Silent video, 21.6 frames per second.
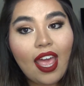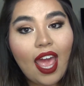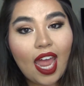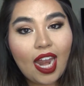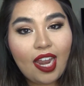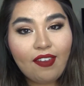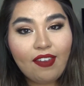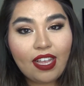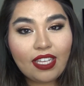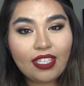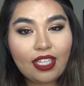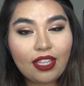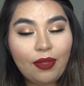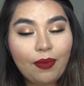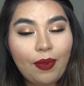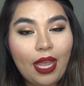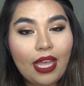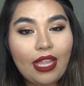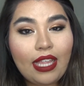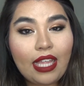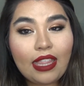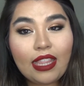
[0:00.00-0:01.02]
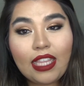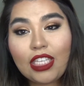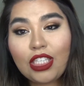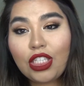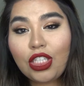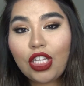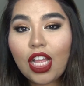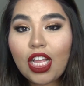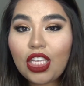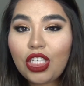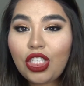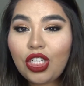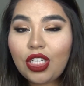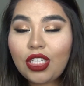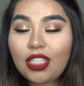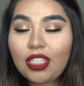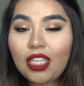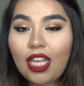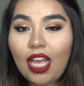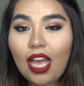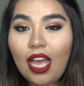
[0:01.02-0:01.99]
if you guys like the way that this looks,
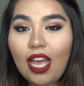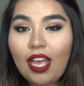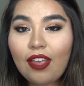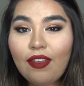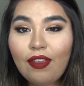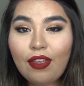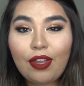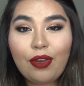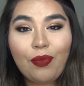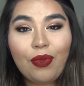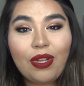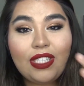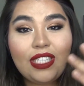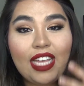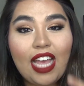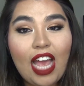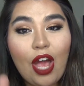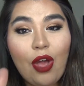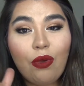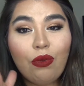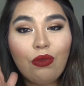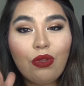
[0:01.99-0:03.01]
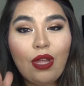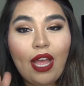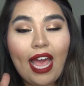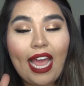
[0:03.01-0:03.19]
just you want to see how